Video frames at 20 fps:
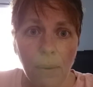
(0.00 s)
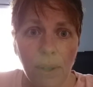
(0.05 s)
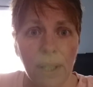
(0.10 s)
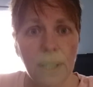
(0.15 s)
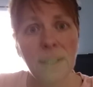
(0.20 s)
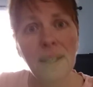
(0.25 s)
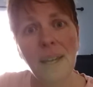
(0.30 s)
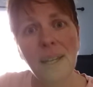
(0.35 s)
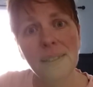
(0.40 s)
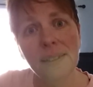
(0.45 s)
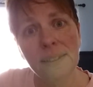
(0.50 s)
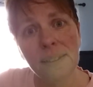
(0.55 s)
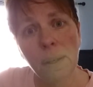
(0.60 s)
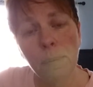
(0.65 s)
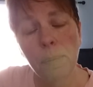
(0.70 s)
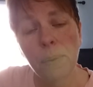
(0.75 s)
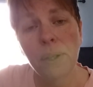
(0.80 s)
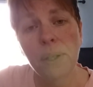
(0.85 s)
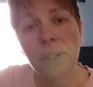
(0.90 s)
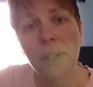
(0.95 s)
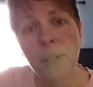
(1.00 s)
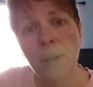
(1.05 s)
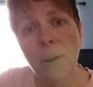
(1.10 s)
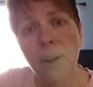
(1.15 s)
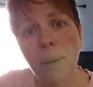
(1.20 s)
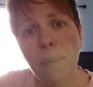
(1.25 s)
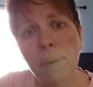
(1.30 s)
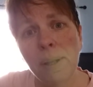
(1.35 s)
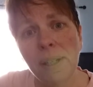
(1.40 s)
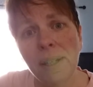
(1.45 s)
realized something.
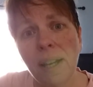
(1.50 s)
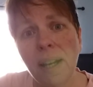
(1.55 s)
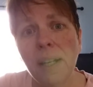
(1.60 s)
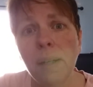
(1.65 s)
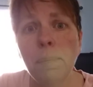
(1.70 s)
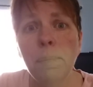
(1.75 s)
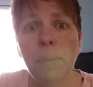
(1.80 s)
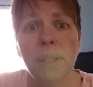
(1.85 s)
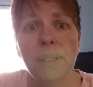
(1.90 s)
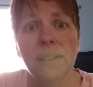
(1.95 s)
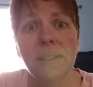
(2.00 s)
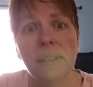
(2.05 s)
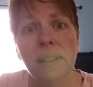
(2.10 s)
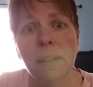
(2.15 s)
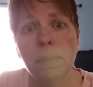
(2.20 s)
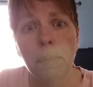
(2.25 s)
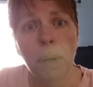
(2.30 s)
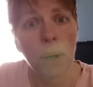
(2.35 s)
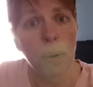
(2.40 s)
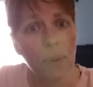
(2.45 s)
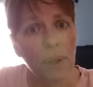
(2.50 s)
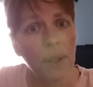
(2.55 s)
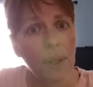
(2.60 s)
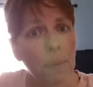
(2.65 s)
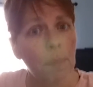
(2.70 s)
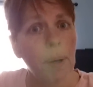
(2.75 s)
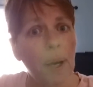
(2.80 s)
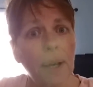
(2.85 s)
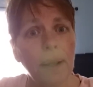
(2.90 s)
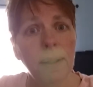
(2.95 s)
I've been kind of pissing and moaning
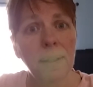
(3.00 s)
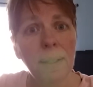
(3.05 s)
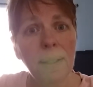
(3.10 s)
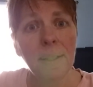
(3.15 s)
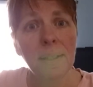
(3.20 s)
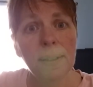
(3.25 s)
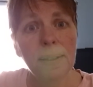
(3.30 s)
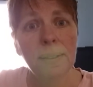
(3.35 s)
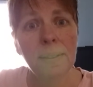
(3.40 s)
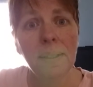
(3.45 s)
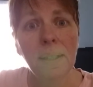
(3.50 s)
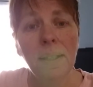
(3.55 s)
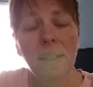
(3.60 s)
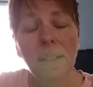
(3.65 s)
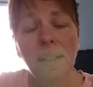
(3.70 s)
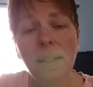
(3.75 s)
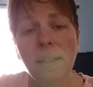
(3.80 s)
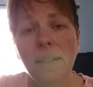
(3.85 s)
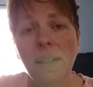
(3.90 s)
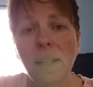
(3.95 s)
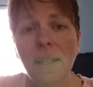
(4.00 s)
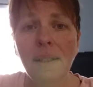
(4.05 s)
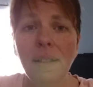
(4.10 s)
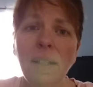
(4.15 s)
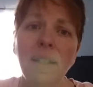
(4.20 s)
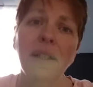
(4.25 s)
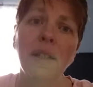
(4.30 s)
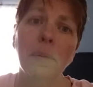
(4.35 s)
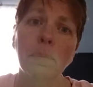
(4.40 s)
about this. Not